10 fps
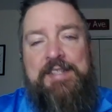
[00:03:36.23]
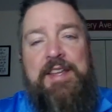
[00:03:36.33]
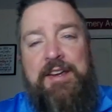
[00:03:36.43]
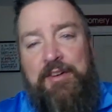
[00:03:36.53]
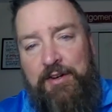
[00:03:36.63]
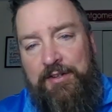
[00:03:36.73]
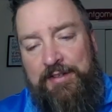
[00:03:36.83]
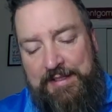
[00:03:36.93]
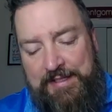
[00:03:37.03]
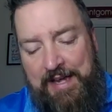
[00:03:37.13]
They're
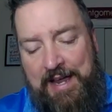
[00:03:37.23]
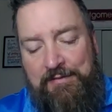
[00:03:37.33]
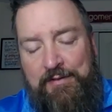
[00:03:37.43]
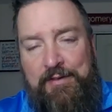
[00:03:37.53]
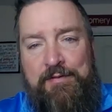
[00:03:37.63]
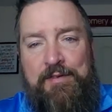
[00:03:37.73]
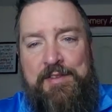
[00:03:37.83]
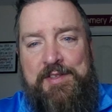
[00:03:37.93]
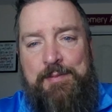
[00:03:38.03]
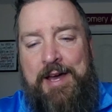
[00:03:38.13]
currently tied for the
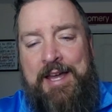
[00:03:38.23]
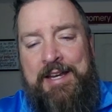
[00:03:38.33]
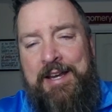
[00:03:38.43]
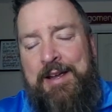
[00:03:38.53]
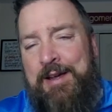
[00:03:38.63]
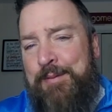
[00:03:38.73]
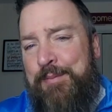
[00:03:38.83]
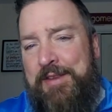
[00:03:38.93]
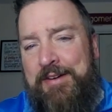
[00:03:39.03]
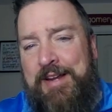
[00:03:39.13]
5th spot,
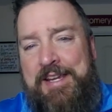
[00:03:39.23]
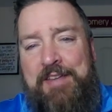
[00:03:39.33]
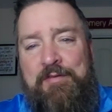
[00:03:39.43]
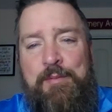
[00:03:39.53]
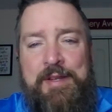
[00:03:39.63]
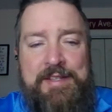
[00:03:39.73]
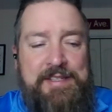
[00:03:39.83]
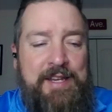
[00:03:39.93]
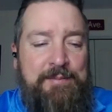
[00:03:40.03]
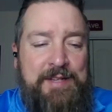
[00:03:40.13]
but they're not giving me the
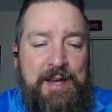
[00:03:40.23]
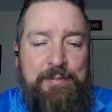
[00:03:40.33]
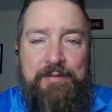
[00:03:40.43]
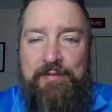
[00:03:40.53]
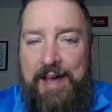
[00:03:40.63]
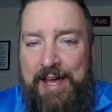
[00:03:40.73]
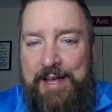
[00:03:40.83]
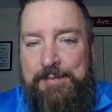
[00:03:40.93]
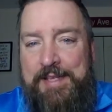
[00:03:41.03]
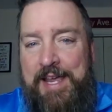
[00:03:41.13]
same type of
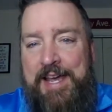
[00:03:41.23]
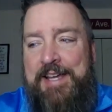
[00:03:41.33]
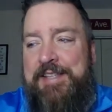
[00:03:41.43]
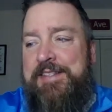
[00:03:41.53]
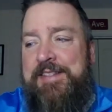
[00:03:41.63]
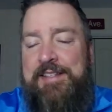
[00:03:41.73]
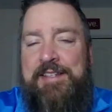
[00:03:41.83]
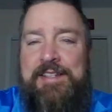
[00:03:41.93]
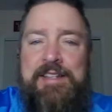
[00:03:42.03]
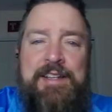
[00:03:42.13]
vibes as the